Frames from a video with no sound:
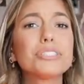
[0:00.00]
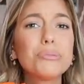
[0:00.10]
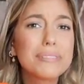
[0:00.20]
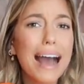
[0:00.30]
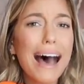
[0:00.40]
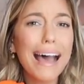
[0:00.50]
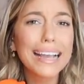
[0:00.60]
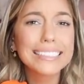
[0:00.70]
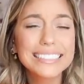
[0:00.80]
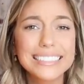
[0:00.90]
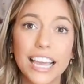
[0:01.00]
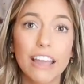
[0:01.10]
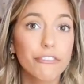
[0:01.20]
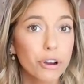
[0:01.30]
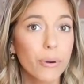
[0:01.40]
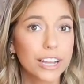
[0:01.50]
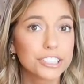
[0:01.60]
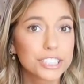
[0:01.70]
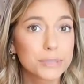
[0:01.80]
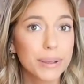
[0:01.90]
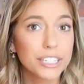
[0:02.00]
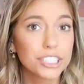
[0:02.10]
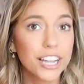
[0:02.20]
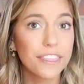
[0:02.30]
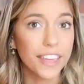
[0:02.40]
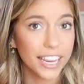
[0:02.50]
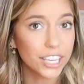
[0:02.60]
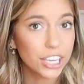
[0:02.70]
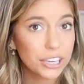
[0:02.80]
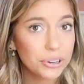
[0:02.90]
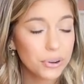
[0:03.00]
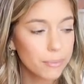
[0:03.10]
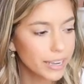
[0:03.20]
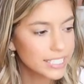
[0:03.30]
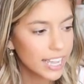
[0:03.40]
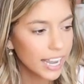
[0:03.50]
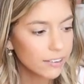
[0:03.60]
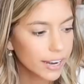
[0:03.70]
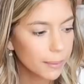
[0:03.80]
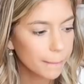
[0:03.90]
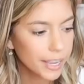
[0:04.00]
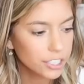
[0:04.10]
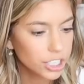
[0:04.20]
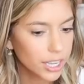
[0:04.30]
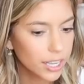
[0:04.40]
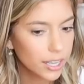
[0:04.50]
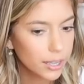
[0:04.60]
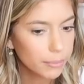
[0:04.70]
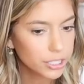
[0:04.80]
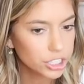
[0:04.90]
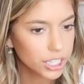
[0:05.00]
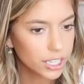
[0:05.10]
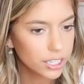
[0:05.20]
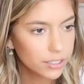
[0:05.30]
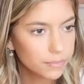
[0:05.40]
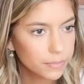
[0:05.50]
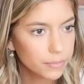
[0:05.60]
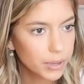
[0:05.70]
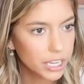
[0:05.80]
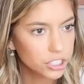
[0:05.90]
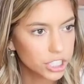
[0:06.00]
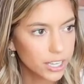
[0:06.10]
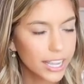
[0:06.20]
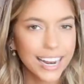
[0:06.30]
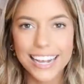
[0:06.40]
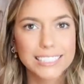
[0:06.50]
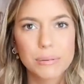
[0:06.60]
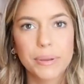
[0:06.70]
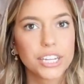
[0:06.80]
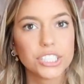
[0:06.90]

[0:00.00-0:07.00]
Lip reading: you guys. If you're watching this, Pangea, thank you. Am I saying it right? Pangea. Pangea. Pangea. It has to be